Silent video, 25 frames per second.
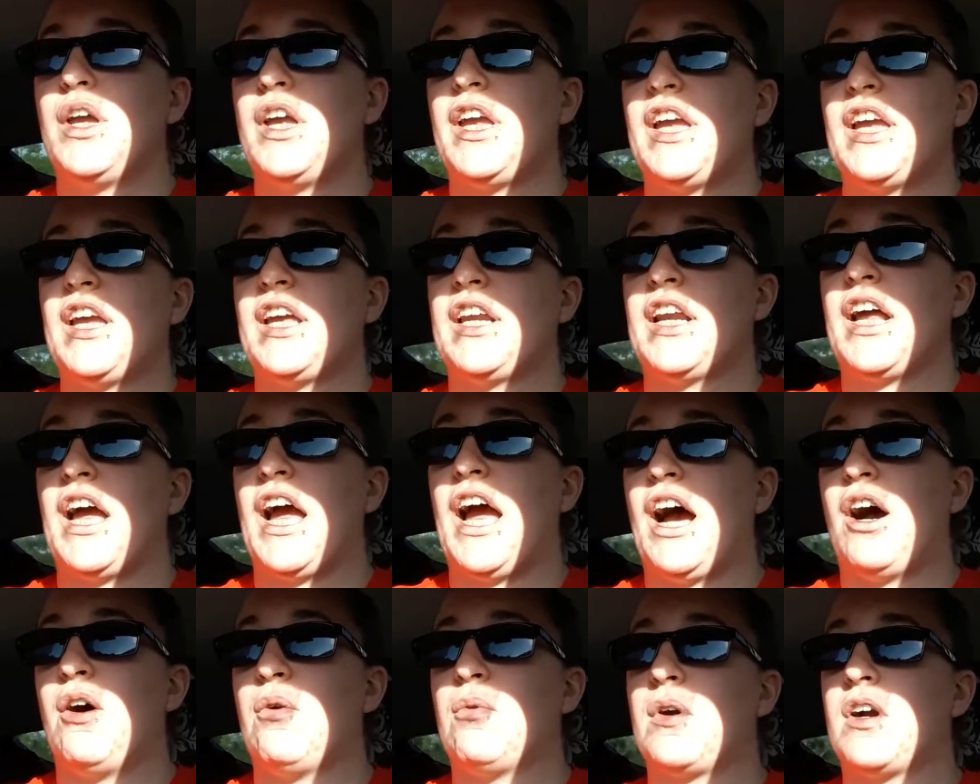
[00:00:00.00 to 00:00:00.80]
In
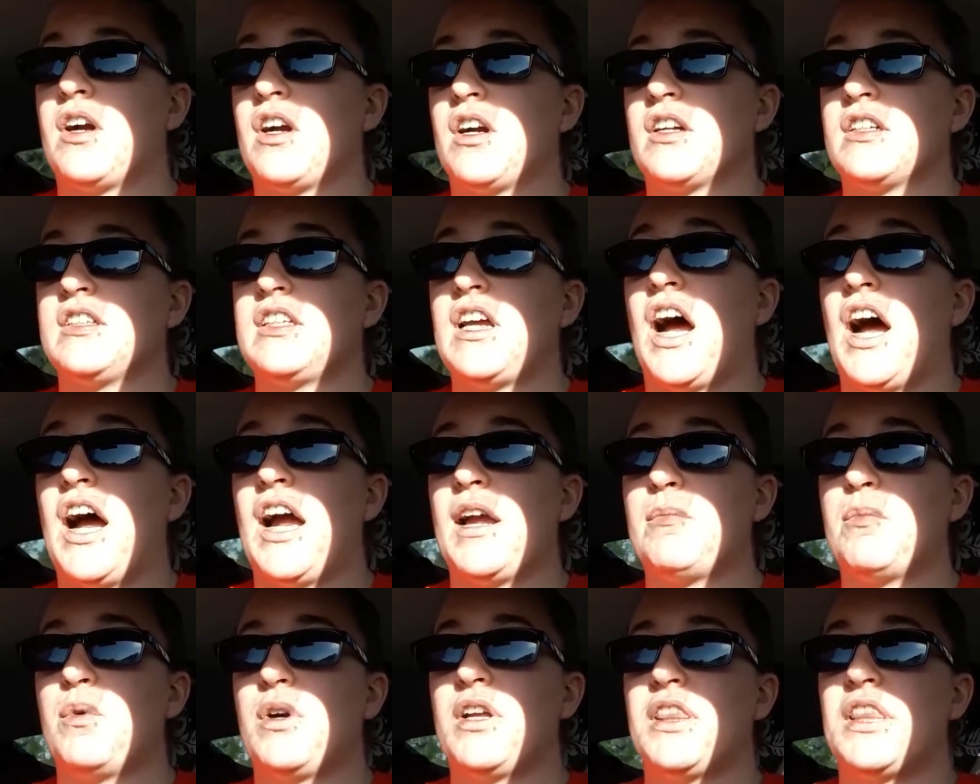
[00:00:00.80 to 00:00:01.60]
our
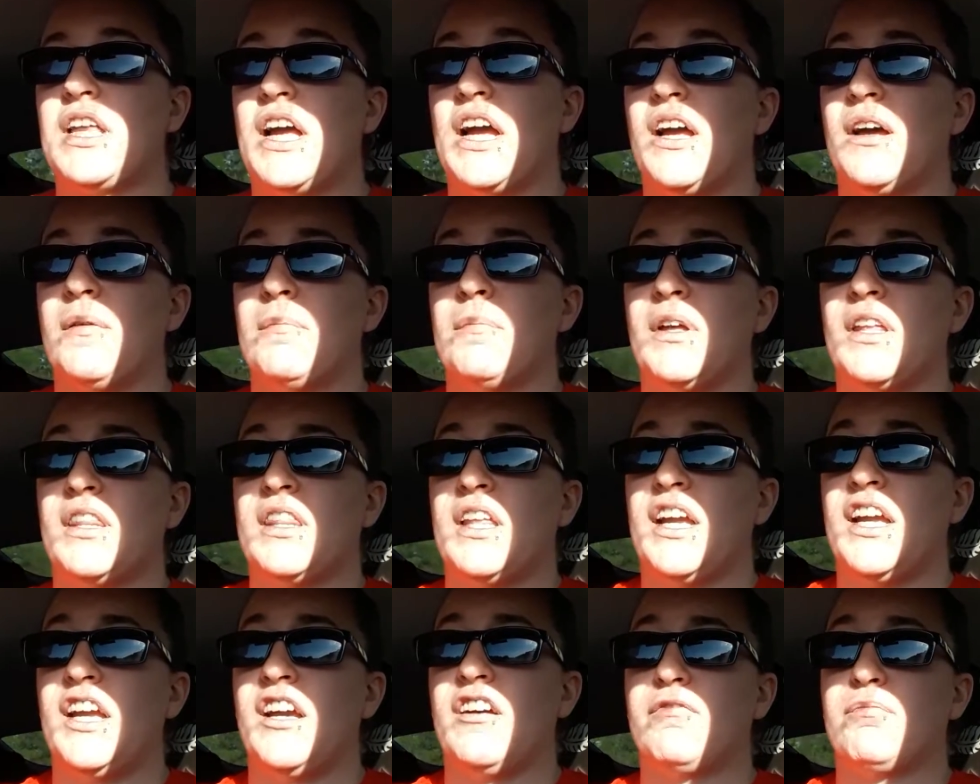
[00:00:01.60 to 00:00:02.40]
time with them,
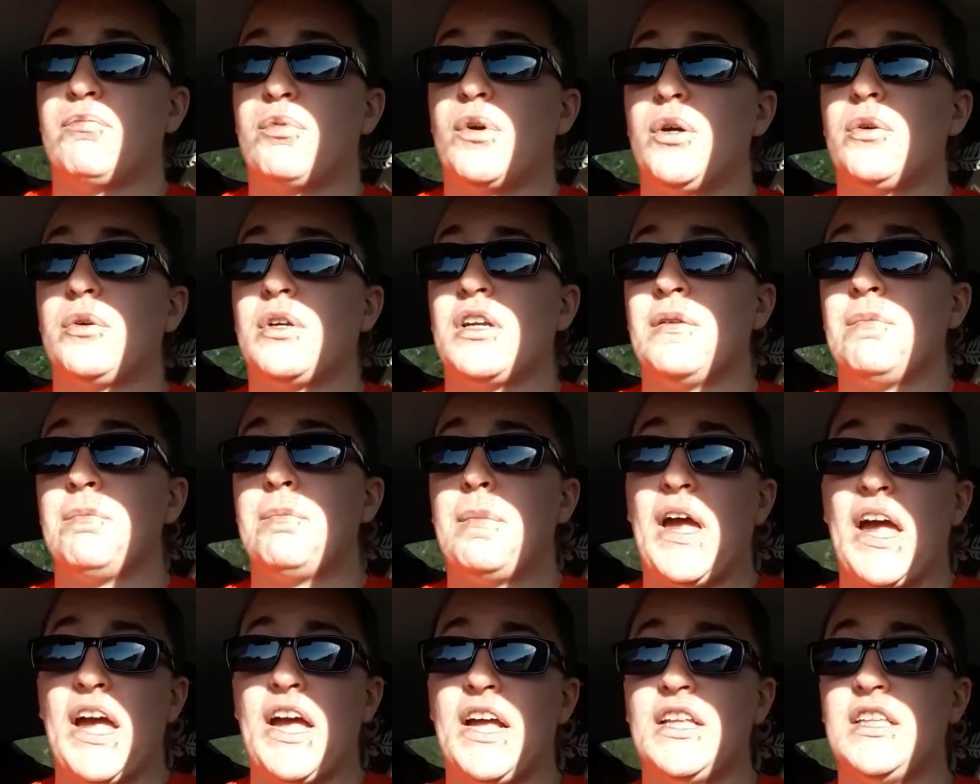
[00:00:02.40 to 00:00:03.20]
they have broken
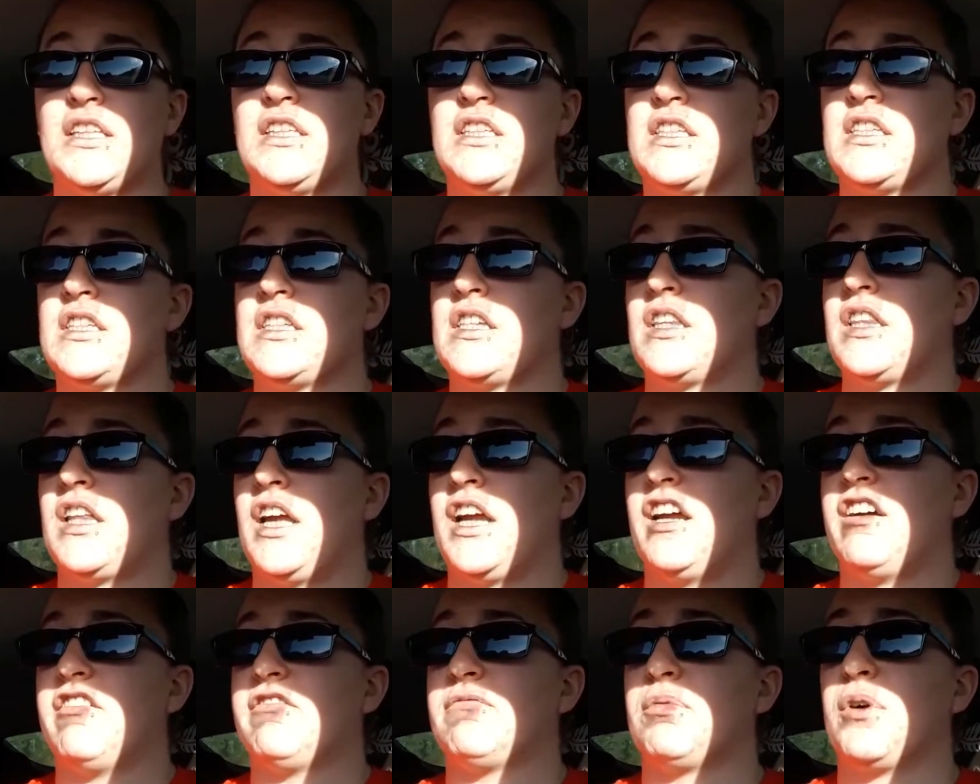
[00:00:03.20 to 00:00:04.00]
beds, they
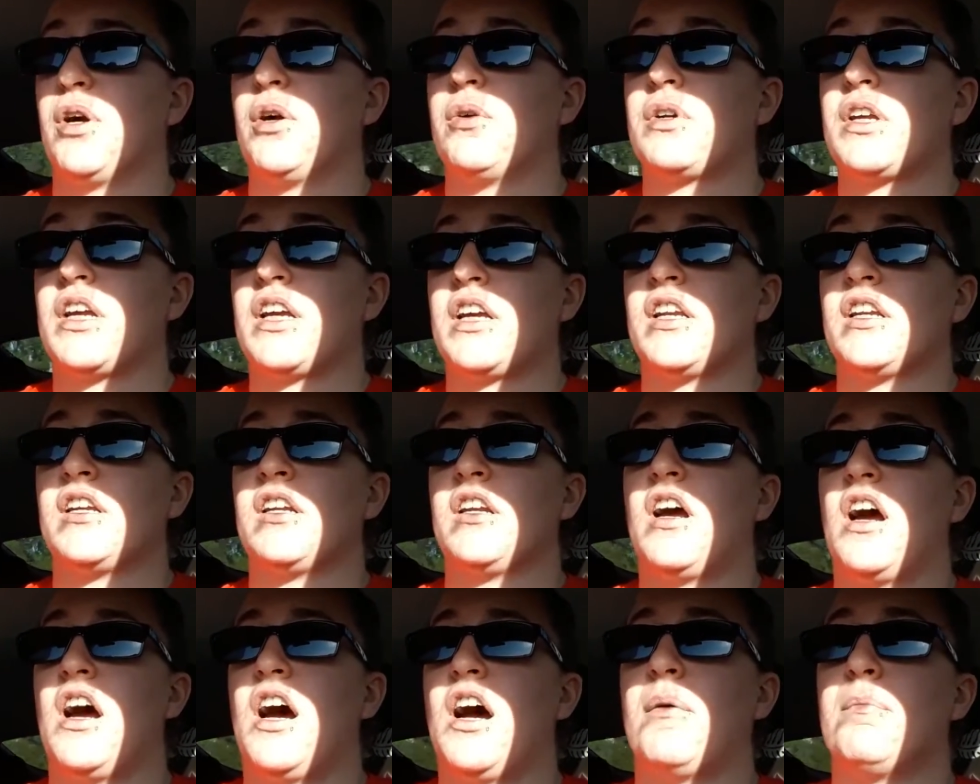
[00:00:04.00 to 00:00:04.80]
have broken
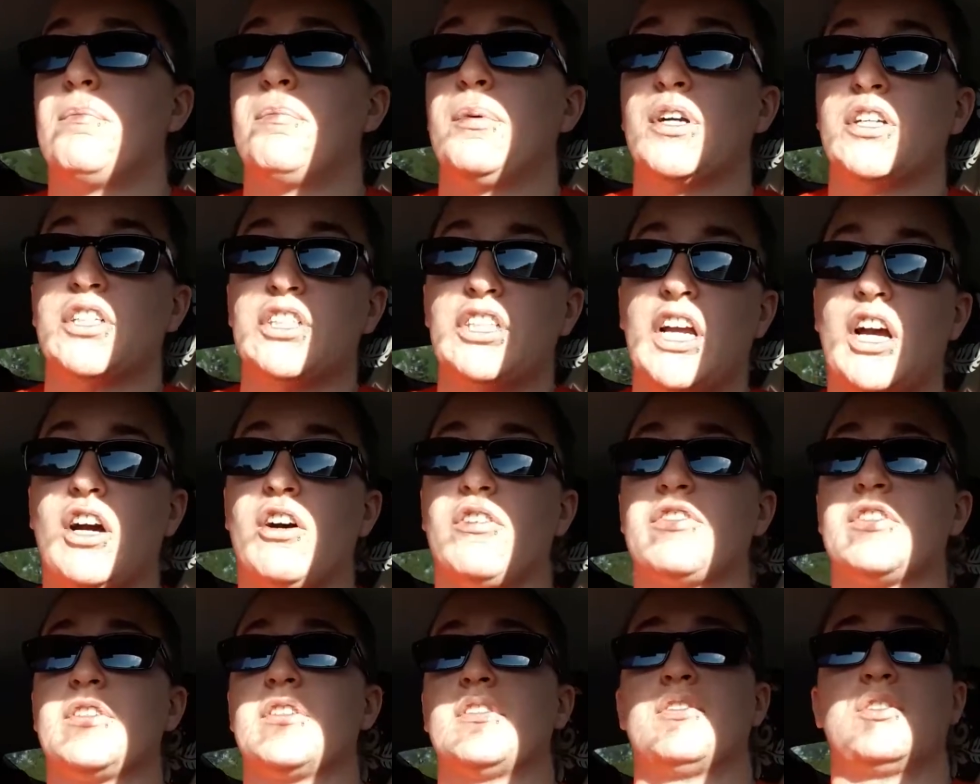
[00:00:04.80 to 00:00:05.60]

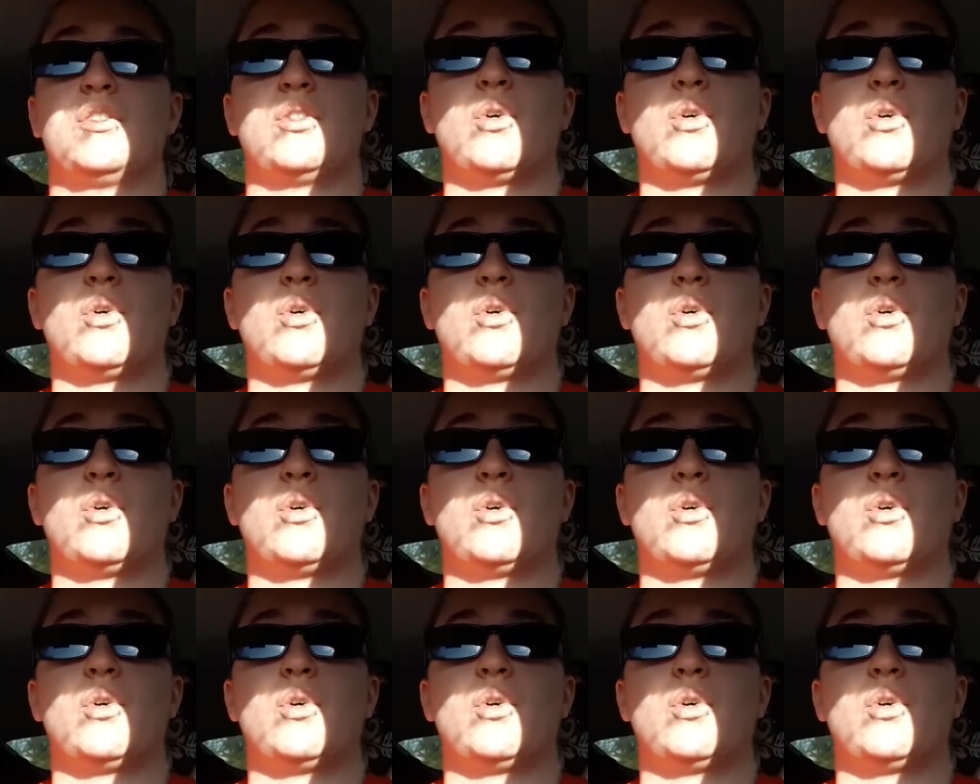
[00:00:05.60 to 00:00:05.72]
bookshelves,